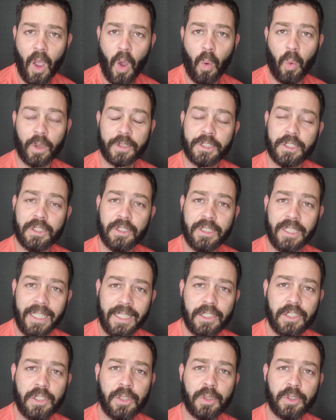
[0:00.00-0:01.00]
What you
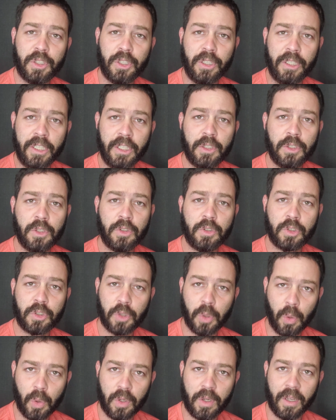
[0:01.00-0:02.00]
need to do is you need to
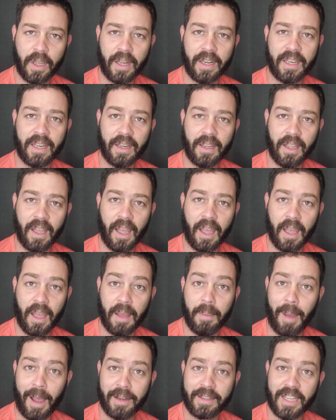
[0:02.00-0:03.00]
talk
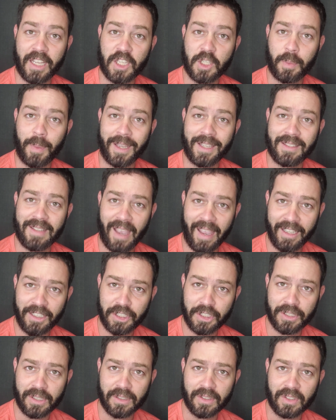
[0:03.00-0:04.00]
about
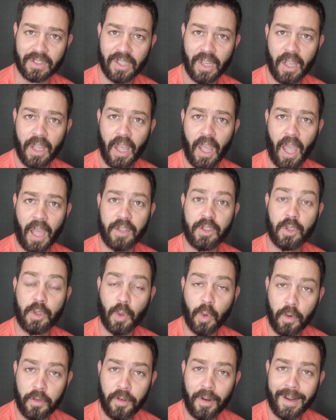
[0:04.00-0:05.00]
expectations and
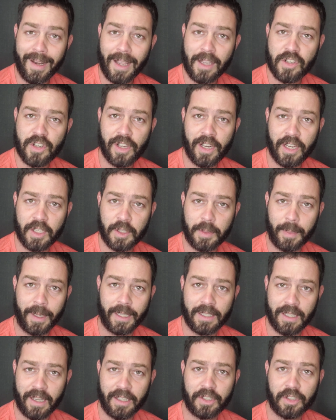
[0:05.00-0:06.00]
your financial
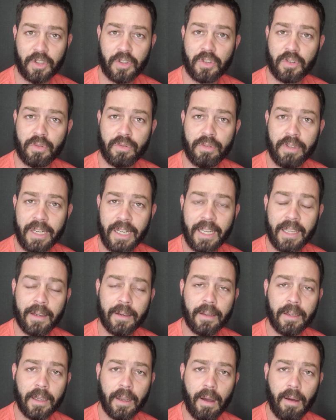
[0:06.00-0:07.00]
expectations really
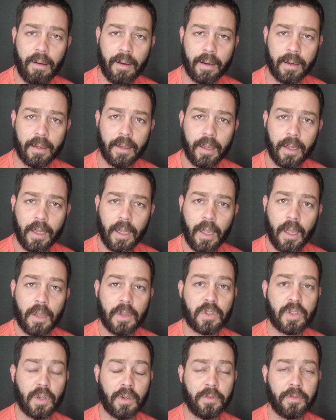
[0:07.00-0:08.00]
early on.
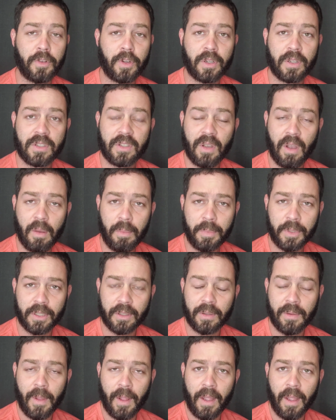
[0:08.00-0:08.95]
So, for example,